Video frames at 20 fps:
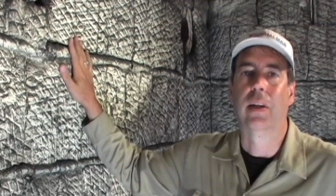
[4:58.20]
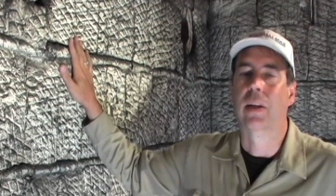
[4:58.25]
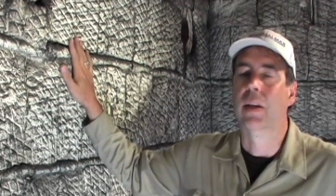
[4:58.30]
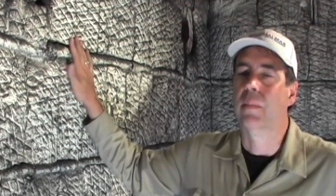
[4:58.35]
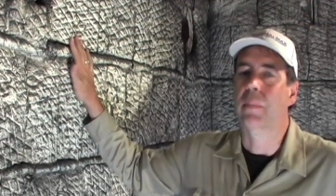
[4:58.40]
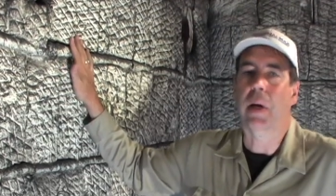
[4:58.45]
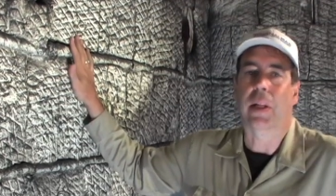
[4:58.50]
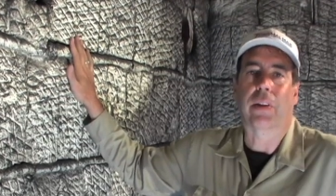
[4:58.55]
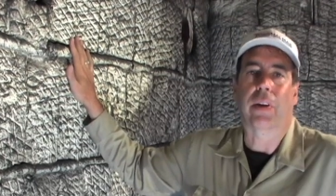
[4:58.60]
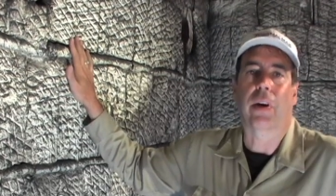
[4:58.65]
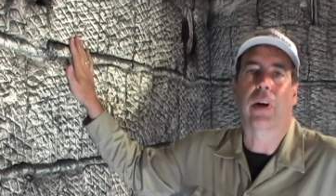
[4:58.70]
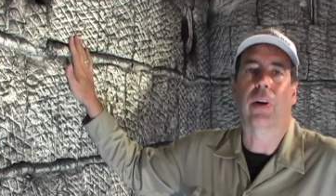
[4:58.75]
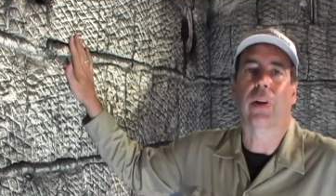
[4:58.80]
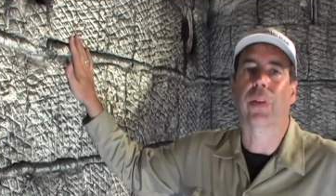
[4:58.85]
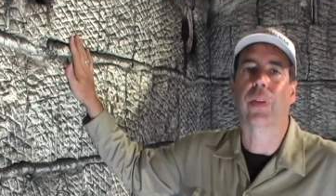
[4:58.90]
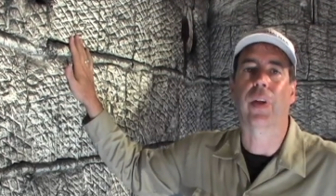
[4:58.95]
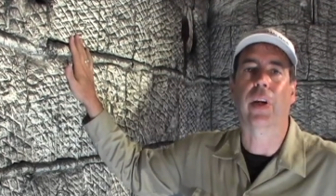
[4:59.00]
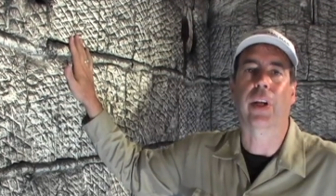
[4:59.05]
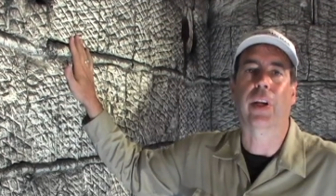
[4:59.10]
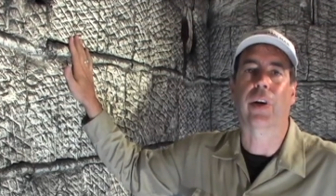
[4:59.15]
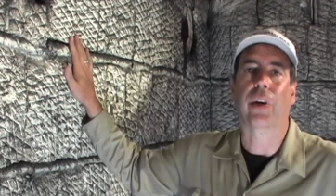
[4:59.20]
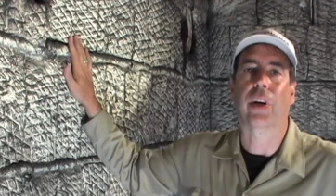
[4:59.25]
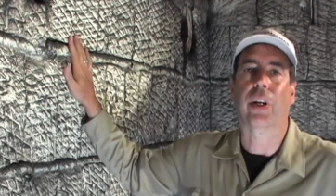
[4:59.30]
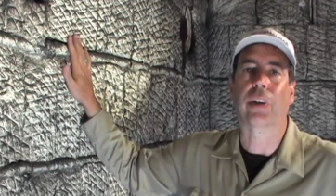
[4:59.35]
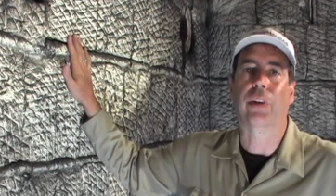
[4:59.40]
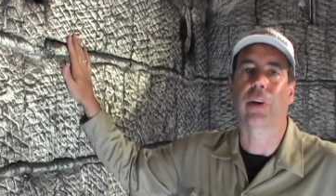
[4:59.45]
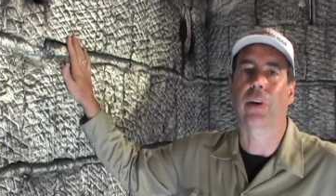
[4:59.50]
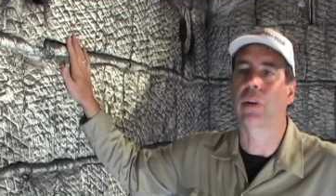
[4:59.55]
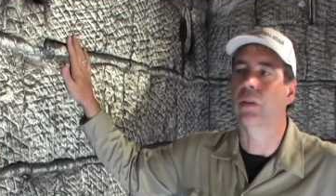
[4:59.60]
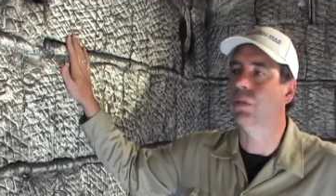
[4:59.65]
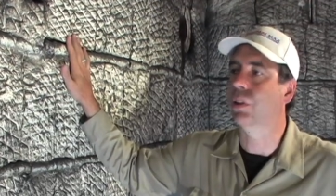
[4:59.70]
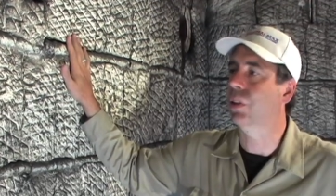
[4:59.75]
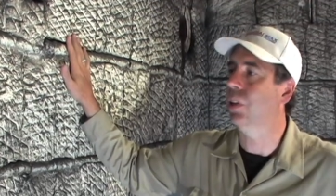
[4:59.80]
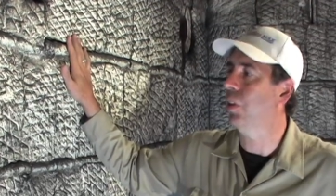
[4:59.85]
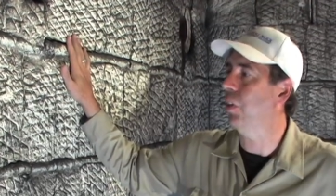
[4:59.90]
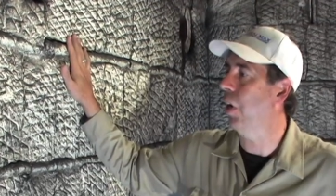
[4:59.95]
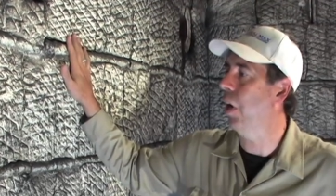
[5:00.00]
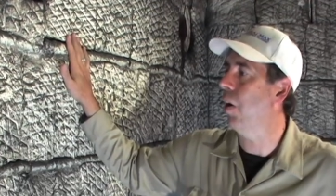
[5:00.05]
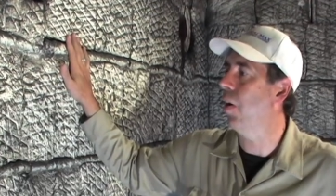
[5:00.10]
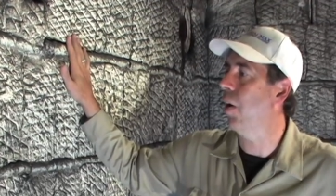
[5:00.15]
but the only thing you can do is to
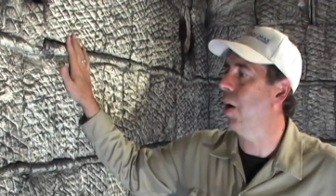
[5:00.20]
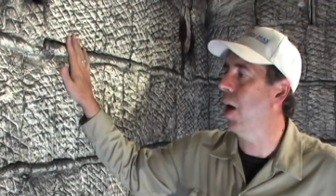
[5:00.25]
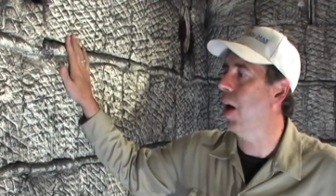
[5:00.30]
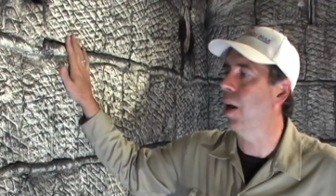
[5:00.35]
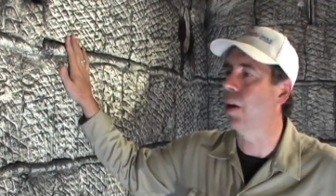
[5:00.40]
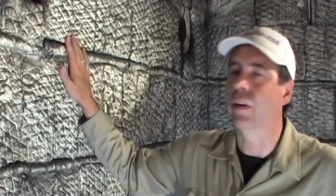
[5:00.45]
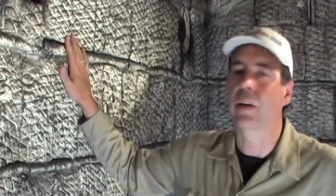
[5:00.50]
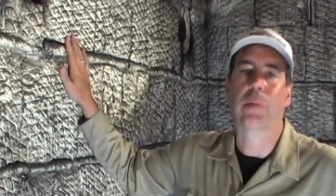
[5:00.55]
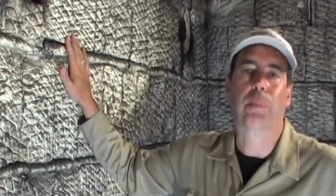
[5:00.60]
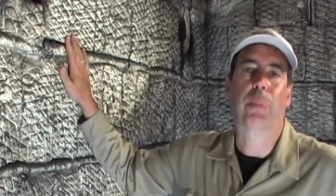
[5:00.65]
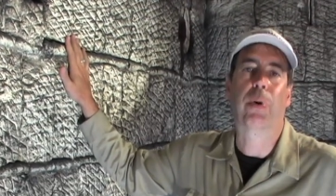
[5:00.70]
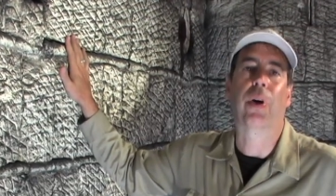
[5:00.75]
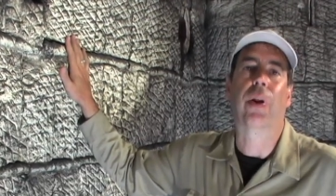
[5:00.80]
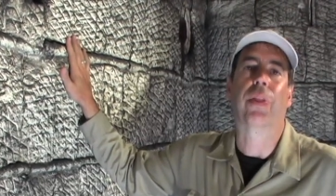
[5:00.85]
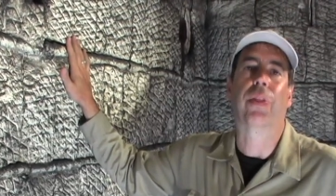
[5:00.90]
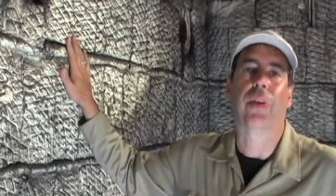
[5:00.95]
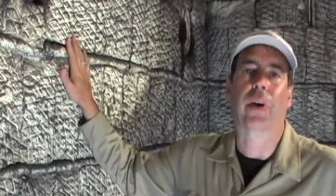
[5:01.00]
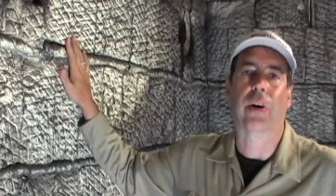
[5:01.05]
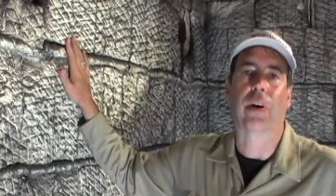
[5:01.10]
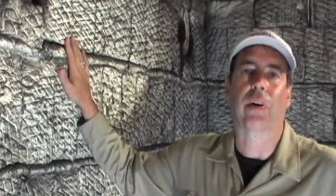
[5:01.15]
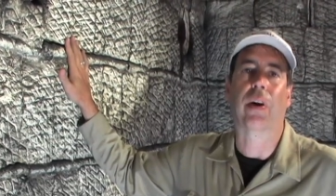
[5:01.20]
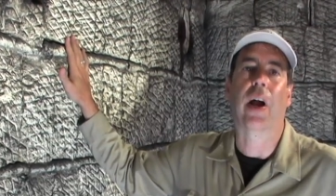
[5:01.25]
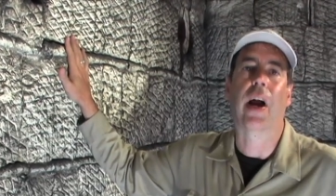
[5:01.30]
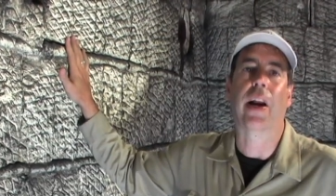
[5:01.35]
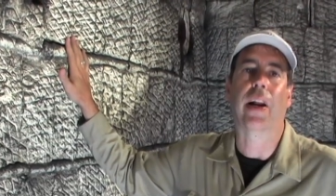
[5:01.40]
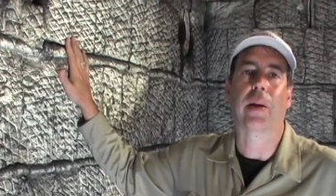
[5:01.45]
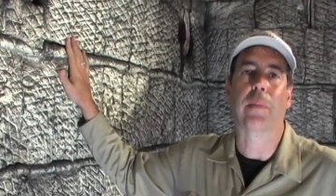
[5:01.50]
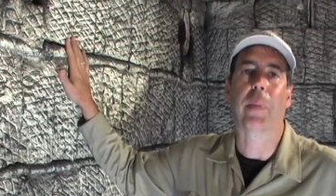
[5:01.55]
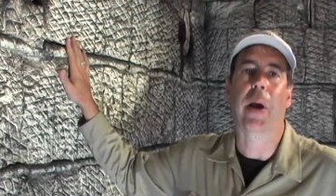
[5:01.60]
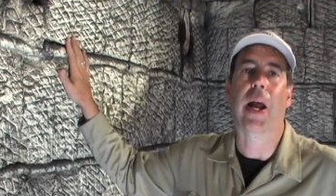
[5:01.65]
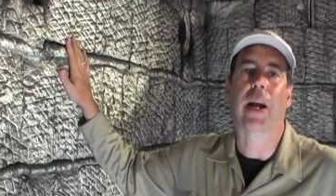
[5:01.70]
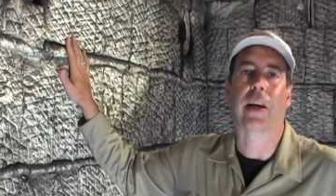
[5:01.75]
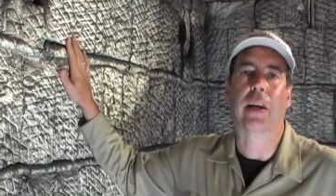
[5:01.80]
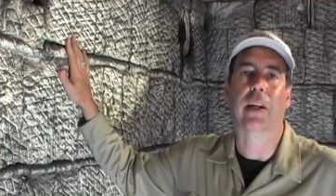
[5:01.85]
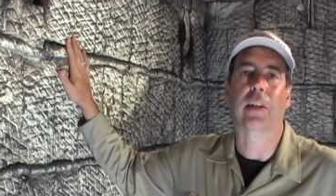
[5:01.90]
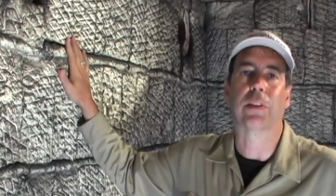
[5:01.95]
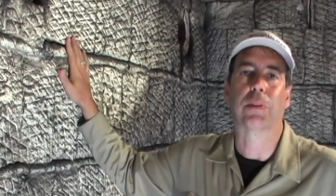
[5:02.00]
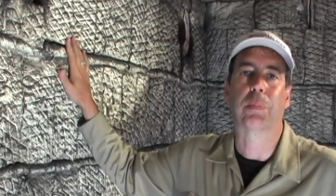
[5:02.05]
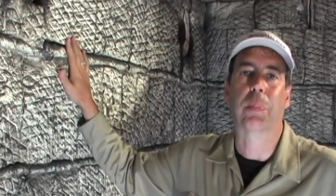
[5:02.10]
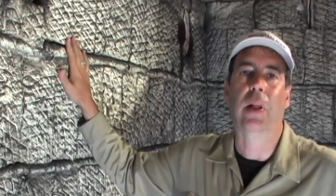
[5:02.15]
tear it out and put a thicker lining back
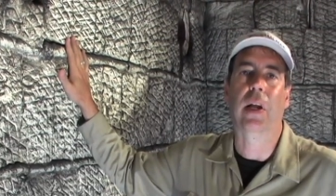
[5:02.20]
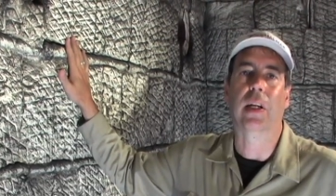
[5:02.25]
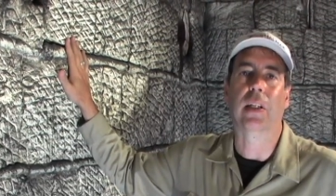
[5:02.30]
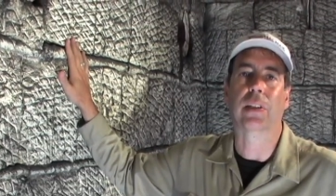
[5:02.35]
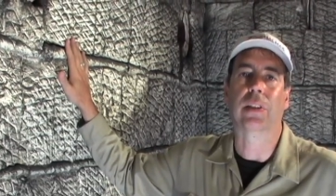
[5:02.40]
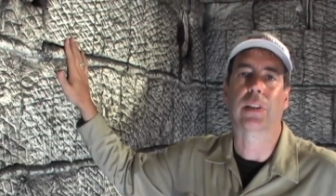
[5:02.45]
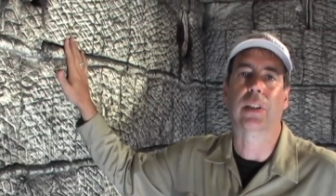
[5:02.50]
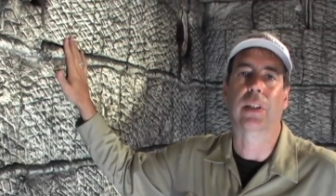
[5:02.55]
in its place